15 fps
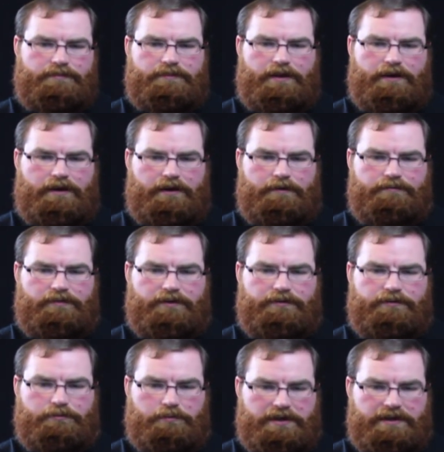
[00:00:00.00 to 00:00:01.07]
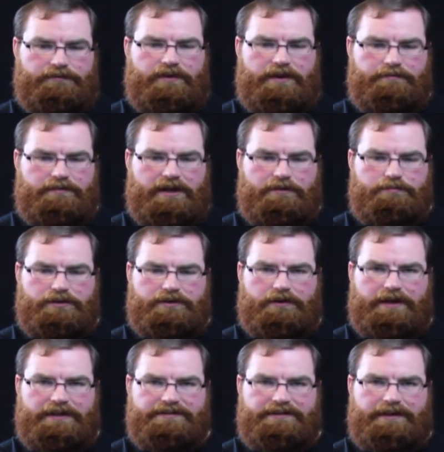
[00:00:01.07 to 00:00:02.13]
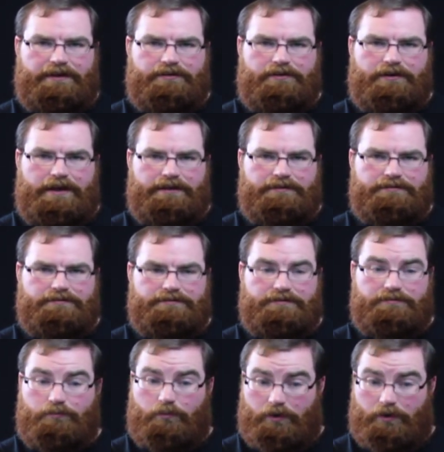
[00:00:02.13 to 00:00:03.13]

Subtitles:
the three of them kind of put their heads together and